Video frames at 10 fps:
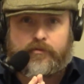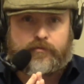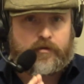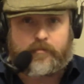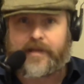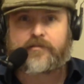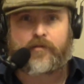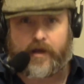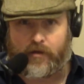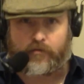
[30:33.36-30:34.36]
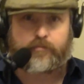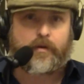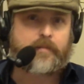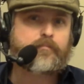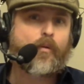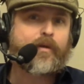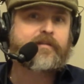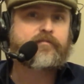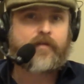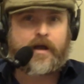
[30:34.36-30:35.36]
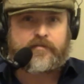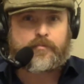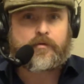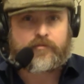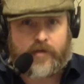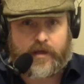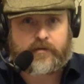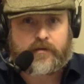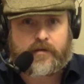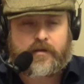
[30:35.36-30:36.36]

their mental health by 0.5%,